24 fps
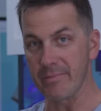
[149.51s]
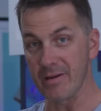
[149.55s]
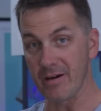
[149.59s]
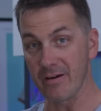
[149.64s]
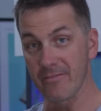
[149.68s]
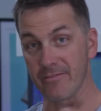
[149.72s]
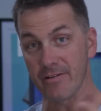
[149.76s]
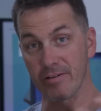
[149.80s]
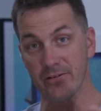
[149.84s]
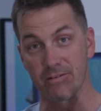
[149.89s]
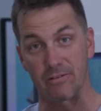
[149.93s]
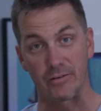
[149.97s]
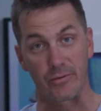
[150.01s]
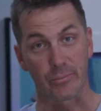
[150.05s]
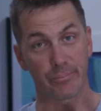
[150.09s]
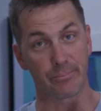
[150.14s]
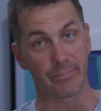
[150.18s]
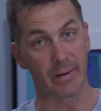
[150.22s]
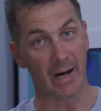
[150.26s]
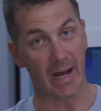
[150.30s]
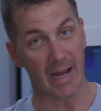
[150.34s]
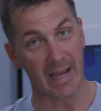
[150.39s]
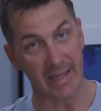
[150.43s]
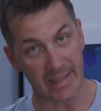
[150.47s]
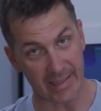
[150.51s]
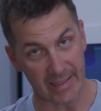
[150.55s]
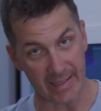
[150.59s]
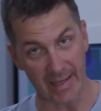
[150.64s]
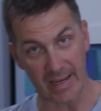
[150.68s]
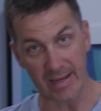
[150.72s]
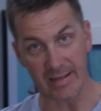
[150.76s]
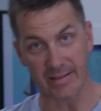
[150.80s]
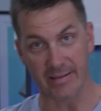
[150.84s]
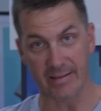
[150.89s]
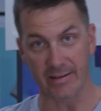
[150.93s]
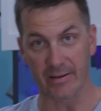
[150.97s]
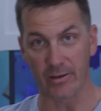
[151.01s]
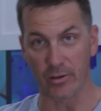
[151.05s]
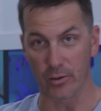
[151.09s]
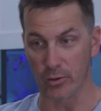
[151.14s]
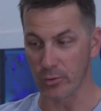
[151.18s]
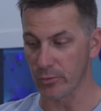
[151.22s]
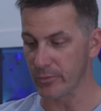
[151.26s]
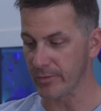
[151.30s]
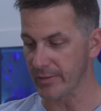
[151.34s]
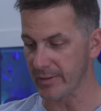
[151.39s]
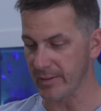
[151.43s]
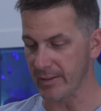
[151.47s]
Now, if you still buy the
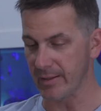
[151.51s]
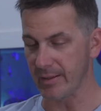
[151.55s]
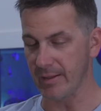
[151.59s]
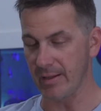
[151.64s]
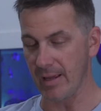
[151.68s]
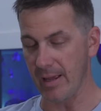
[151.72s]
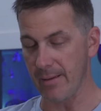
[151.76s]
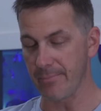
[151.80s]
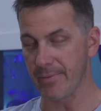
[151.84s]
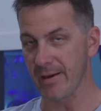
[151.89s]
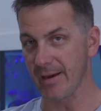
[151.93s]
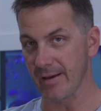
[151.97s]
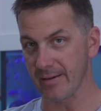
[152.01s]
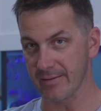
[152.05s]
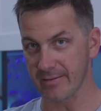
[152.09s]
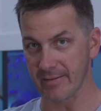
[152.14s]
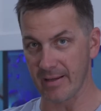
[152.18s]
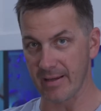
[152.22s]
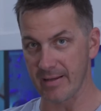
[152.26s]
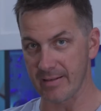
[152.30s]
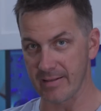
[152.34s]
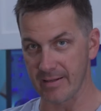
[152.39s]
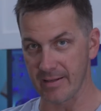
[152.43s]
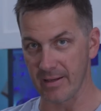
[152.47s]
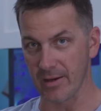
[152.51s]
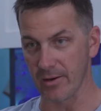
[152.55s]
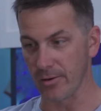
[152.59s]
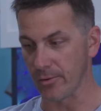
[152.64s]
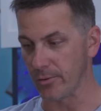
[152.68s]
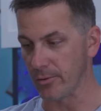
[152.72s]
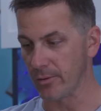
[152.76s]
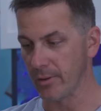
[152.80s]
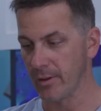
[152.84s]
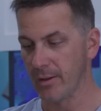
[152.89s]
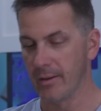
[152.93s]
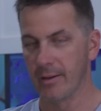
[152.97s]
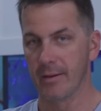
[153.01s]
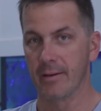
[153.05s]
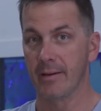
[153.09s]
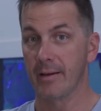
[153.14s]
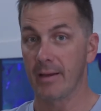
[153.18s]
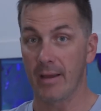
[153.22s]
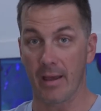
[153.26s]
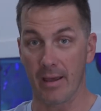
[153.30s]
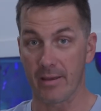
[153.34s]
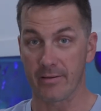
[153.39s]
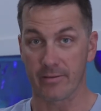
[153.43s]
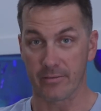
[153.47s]
ATO, the Apex ATO,
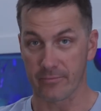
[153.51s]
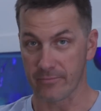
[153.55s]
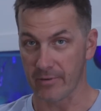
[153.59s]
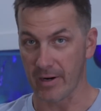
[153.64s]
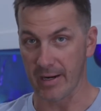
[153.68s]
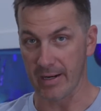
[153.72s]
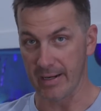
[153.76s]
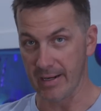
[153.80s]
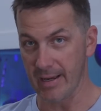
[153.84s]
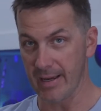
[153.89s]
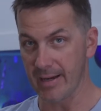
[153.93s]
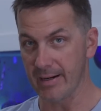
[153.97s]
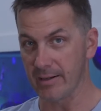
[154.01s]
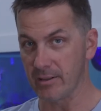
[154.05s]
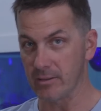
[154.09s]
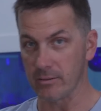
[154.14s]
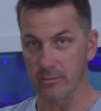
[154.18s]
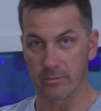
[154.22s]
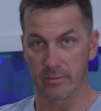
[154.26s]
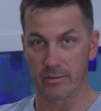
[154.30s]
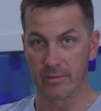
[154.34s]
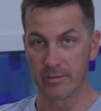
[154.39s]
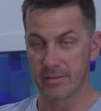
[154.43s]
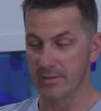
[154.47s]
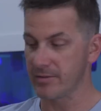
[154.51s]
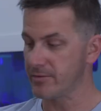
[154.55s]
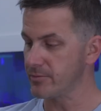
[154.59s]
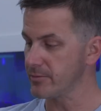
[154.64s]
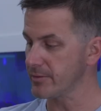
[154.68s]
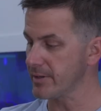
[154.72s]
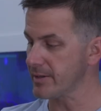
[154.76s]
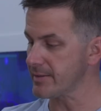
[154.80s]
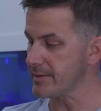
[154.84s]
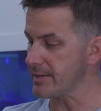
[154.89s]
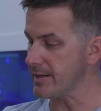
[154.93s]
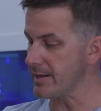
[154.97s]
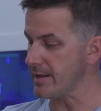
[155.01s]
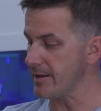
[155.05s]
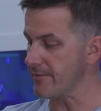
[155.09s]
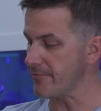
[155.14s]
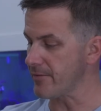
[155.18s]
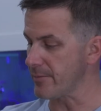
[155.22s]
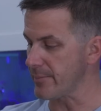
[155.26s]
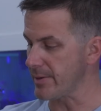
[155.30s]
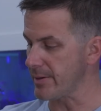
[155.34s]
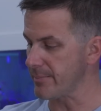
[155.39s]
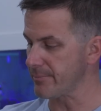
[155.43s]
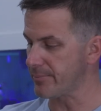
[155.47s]
as of right now, you still get that
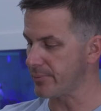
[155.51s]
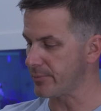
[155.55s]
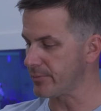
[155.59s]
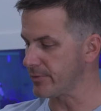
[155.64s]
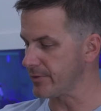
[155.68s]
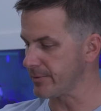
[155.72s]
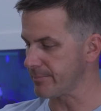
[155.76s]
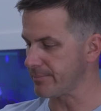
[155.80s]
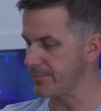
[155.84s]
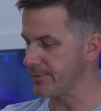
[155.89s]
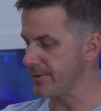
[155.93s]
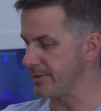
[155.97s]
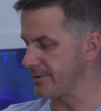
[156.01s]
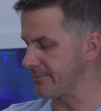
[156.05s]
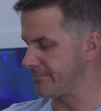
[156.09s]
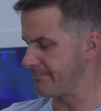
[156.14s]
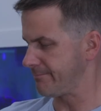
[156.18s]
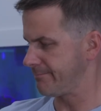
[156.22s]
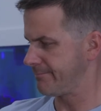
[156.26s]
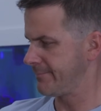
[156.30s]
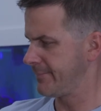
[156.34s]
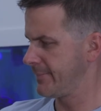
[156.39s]
FMM port, but